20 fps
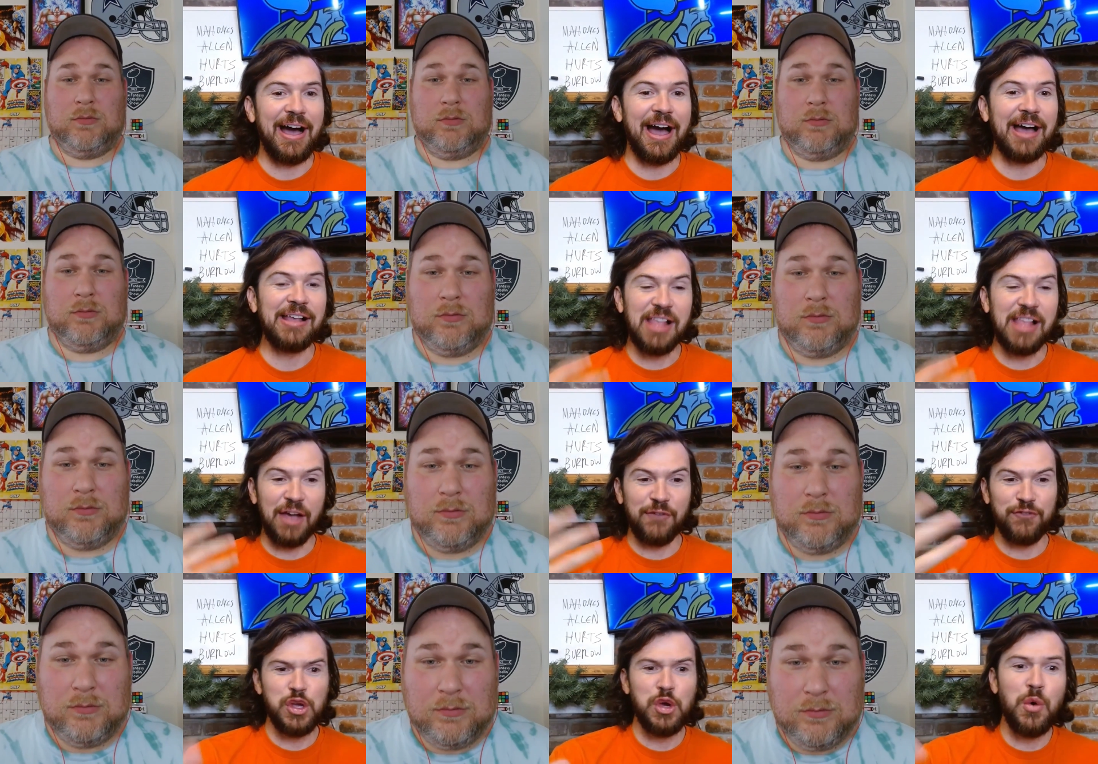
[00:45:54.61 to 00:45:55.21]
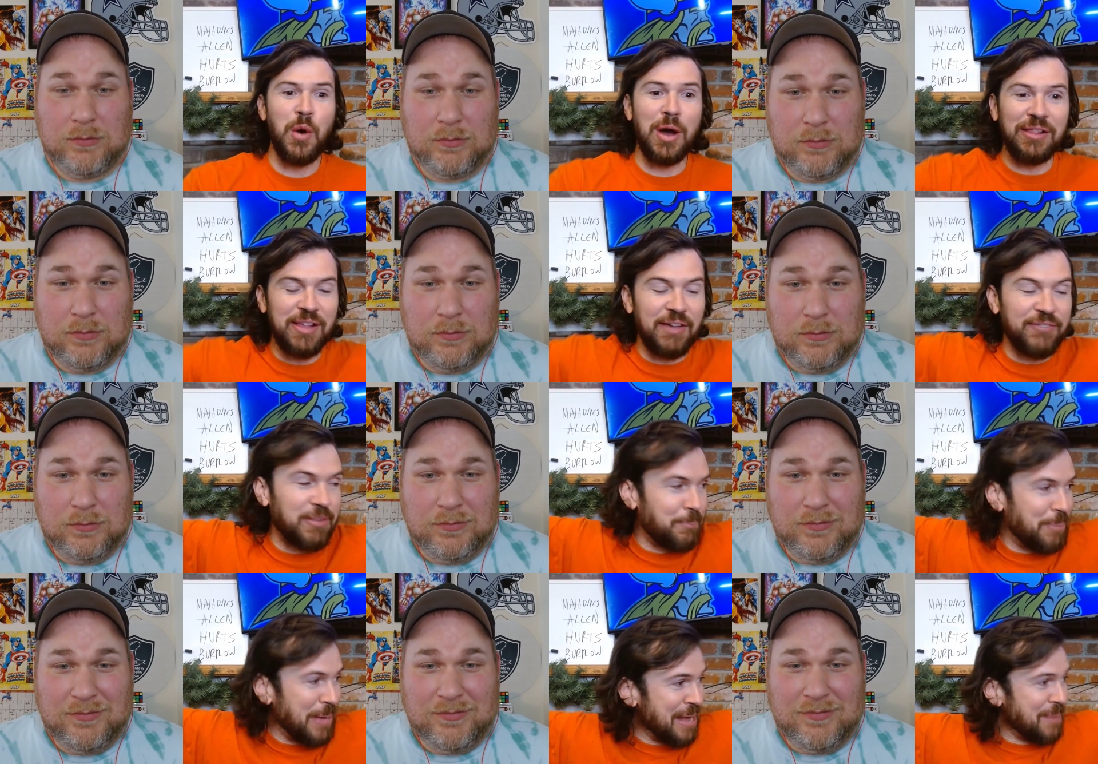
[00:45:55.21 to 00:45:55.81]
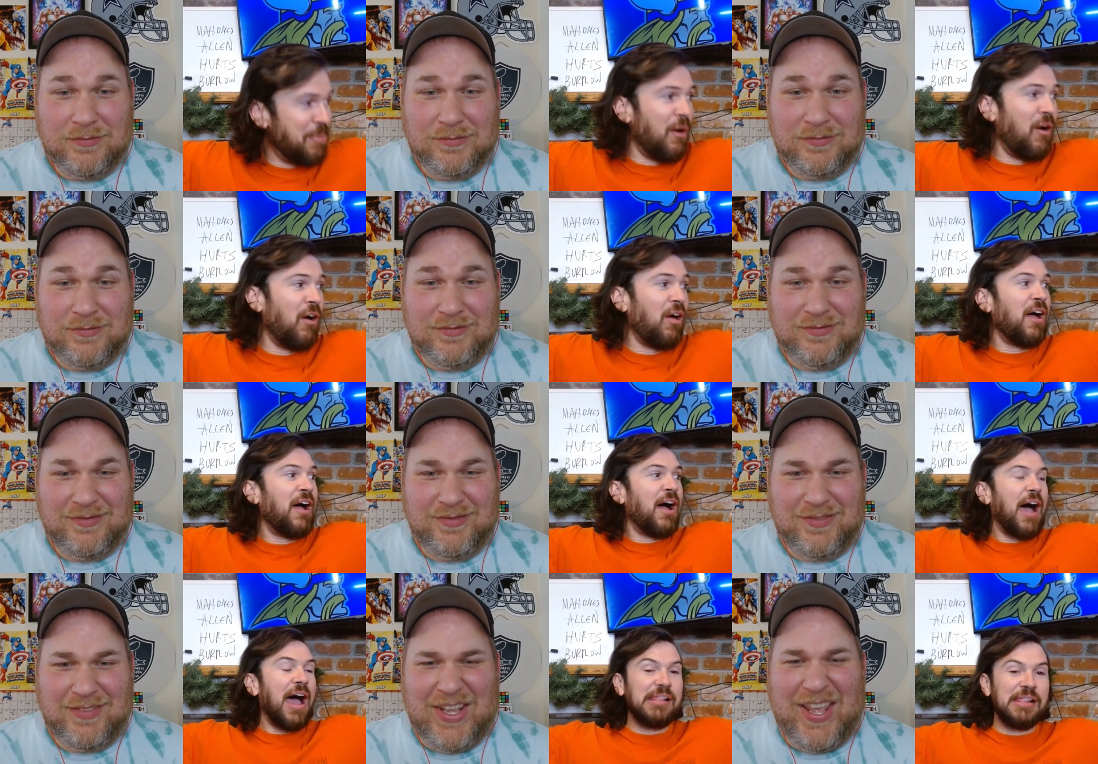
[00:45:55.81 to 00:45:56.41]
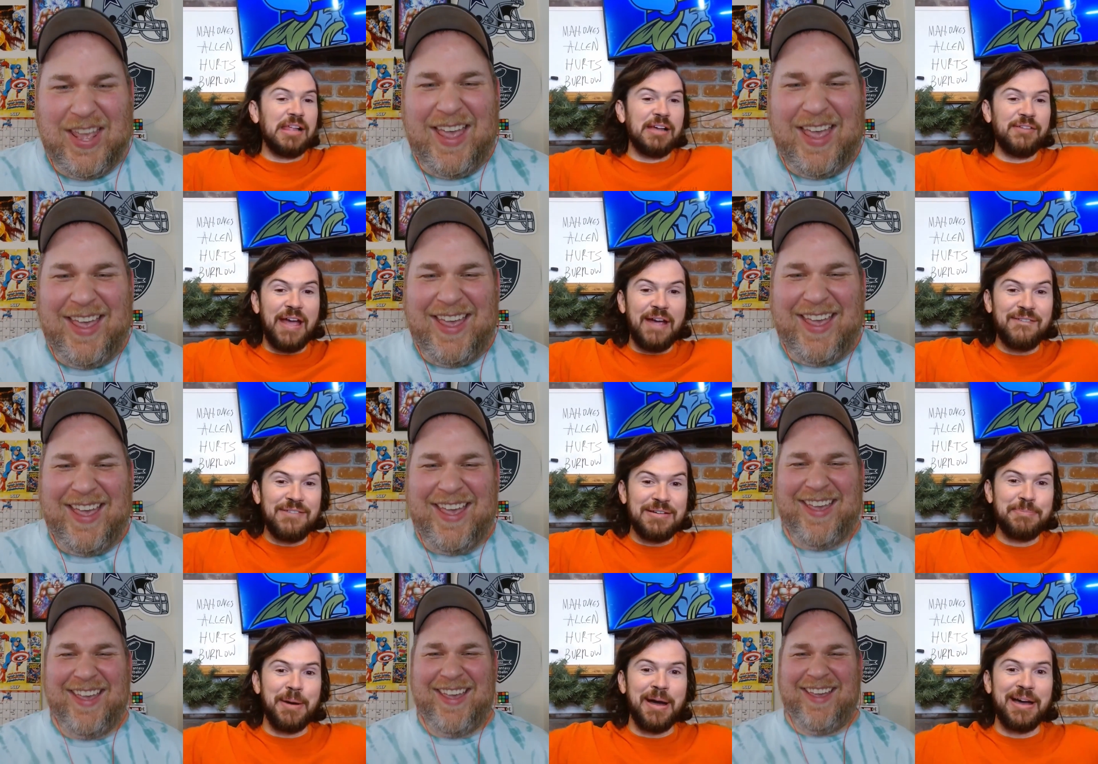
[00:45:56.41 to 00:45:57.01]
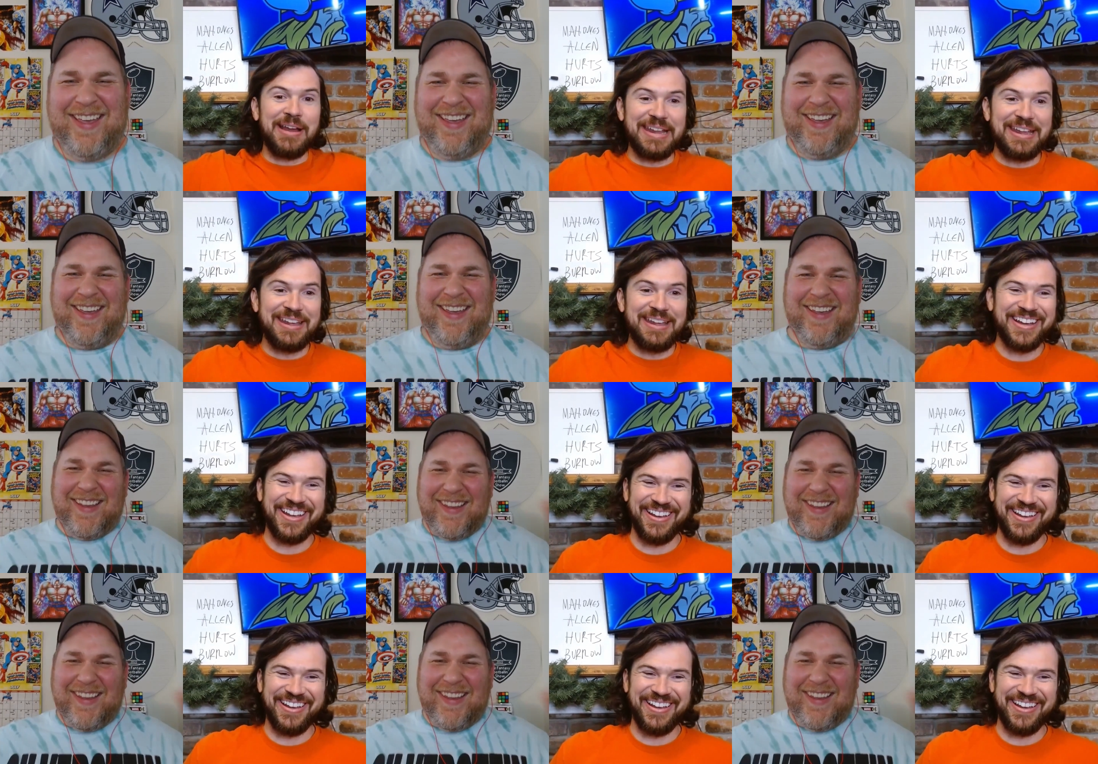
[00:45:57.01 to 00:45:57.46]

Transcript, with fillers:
Speaker 1: I love you. I love the people. I love everybody.